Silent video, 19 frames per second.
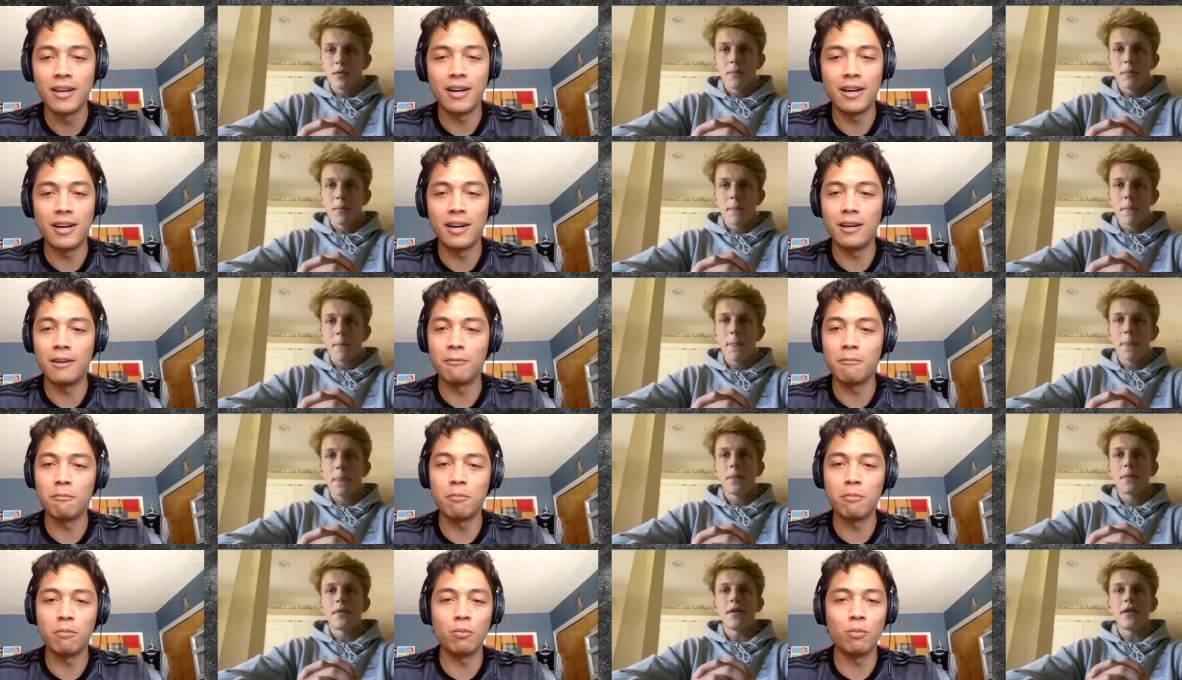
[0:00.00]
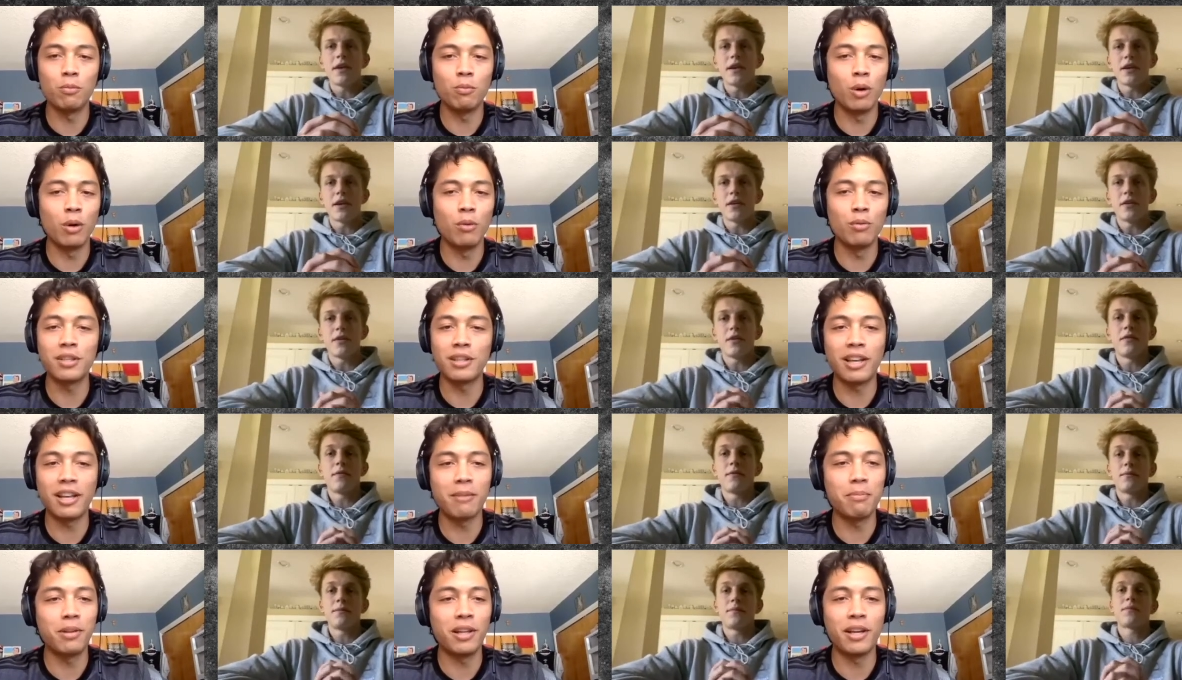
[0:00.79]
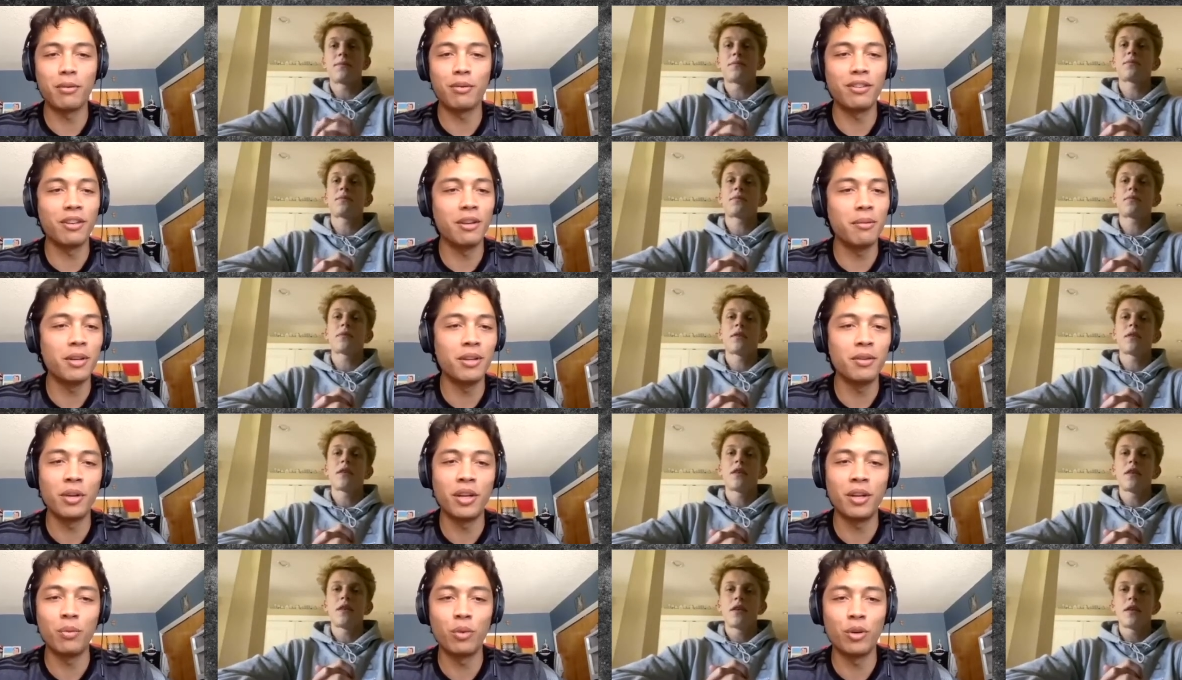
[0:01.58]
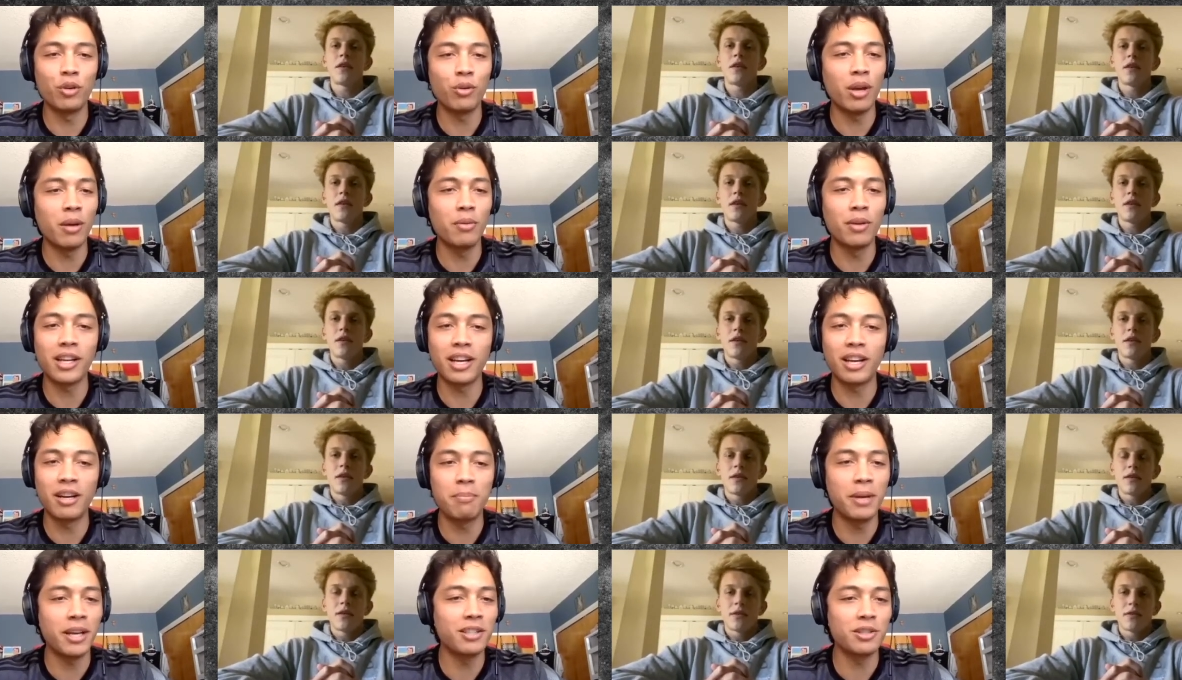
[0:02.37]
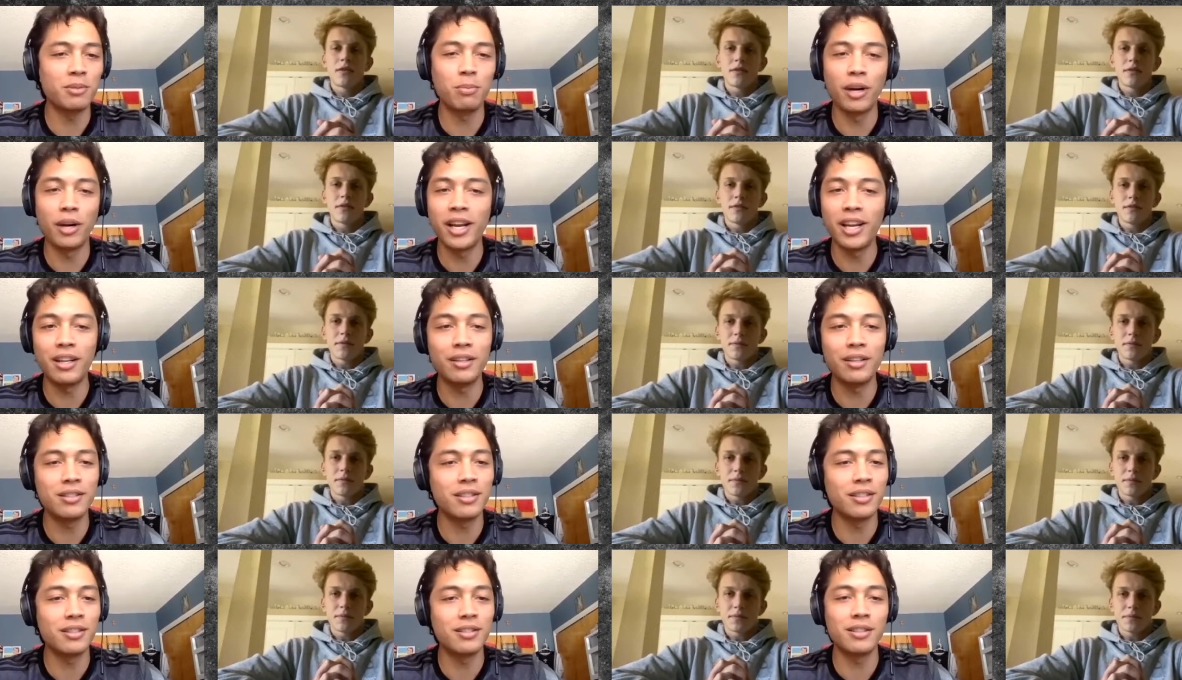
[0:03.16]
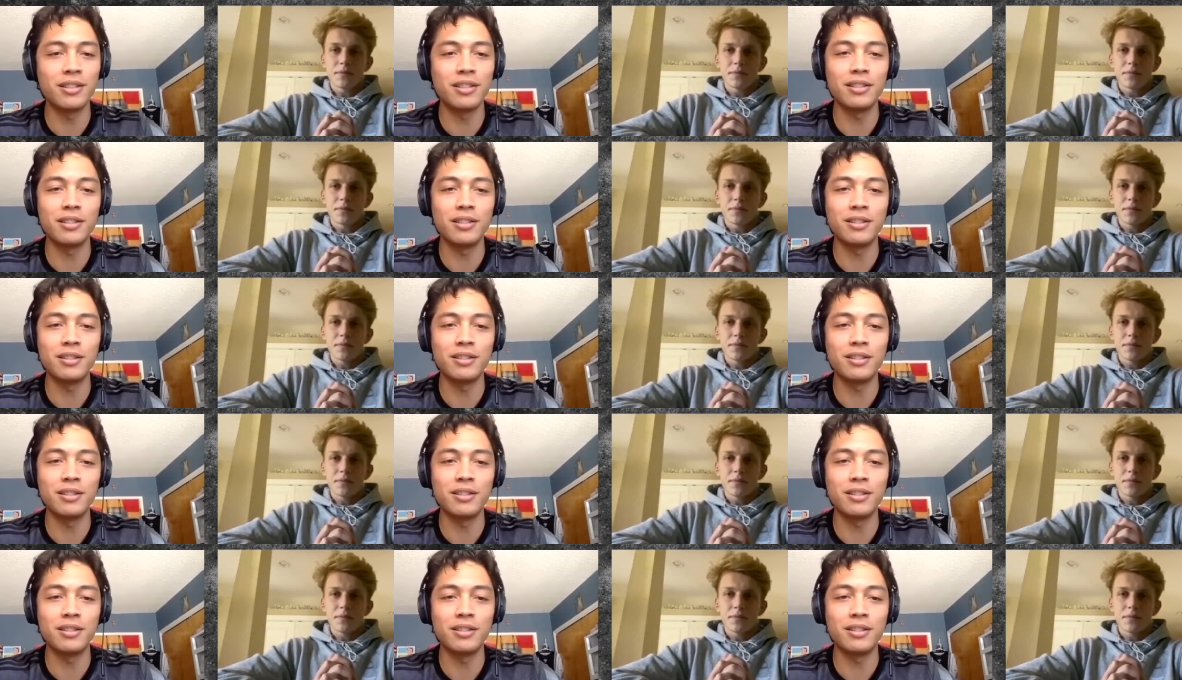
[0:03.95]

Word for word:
Speaker 1: Um, yeah. What was it like playing with him, and, and were you able to kind of pick his brain to to